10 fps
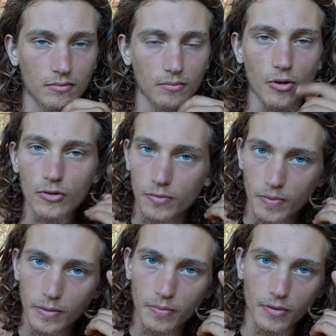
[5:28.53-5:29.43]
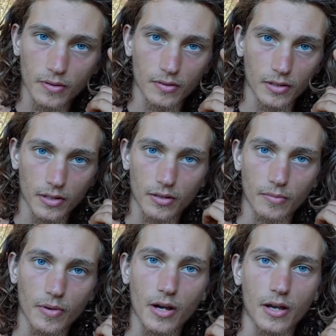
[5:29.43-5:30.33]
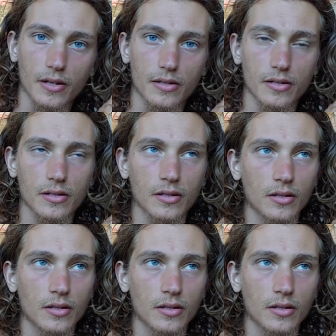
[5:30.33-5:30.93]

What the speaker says: Most people, in their minds,